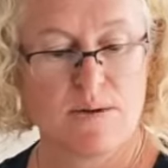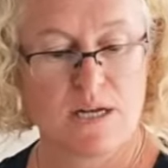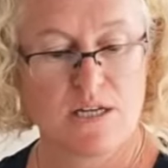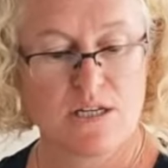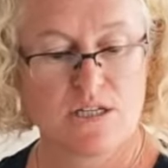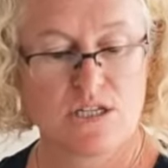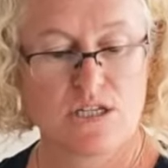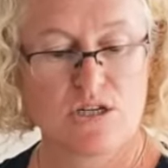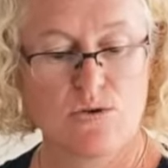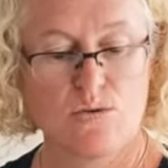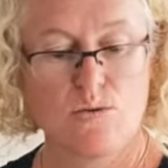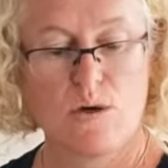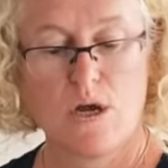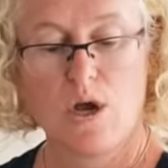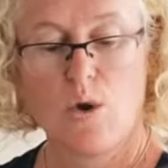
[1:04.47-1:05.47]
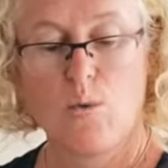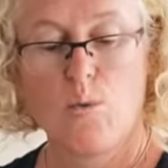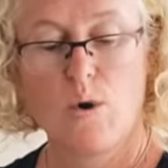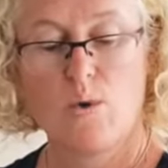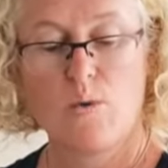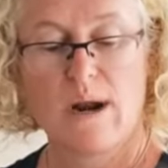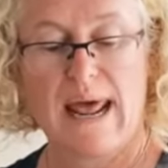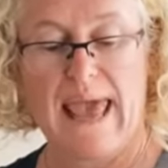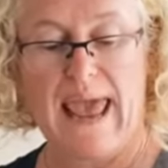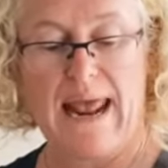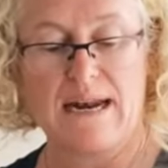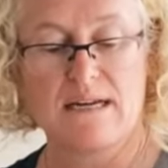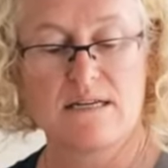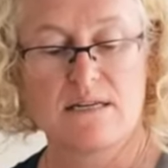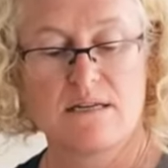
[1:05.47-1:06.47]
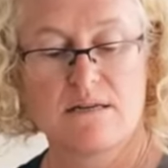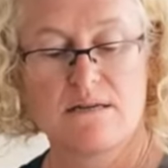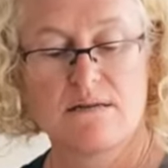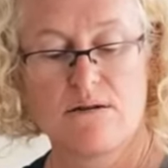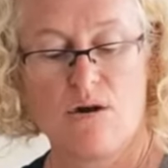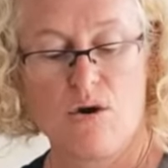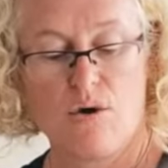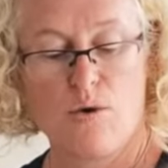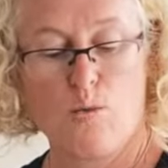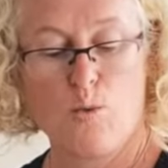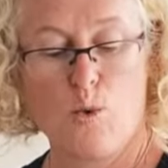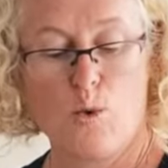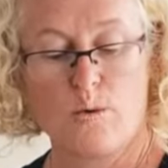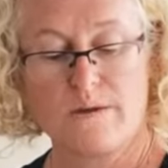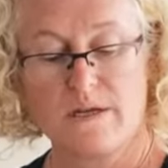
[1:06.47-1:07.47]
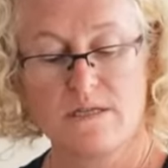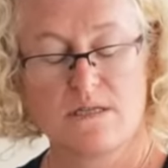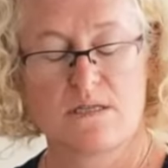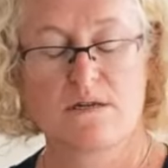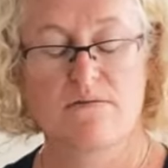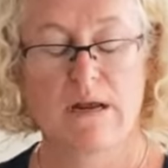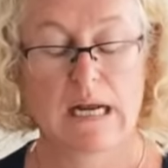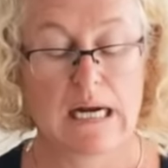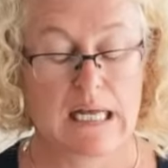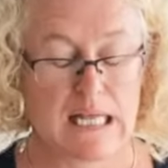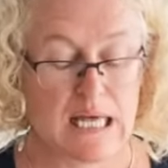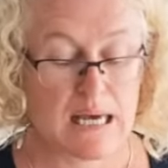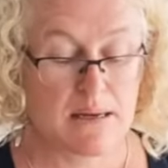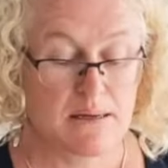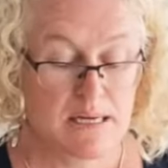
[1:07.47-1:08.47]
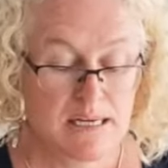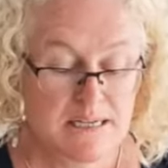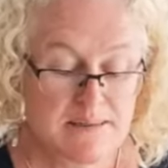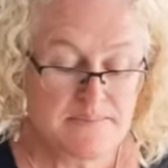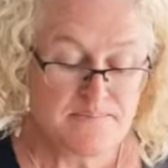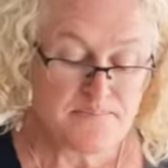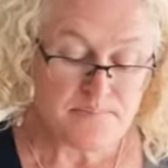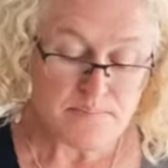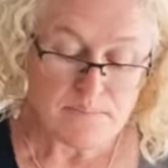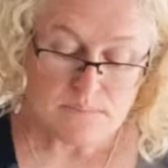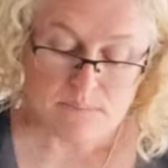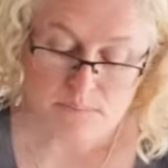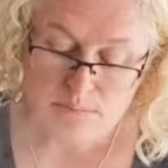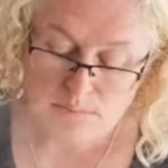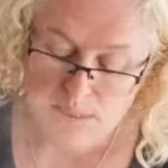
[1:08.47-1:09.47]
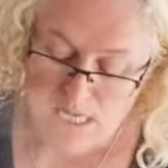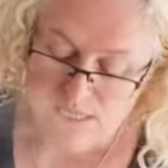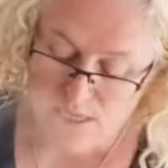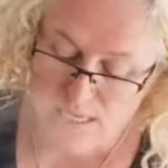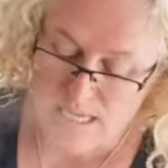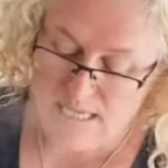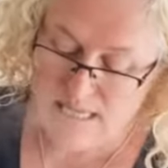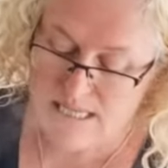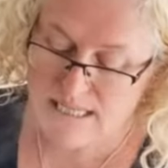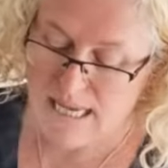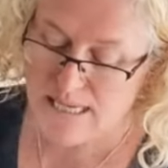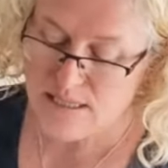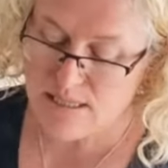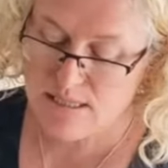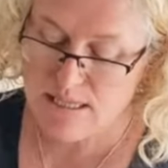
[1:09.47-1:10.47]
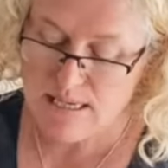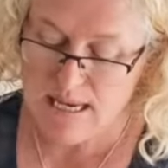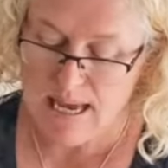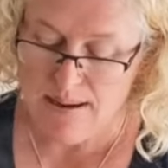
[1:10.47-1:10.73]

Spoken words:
but it still will land on a wall that's directly there. So yeah, this has the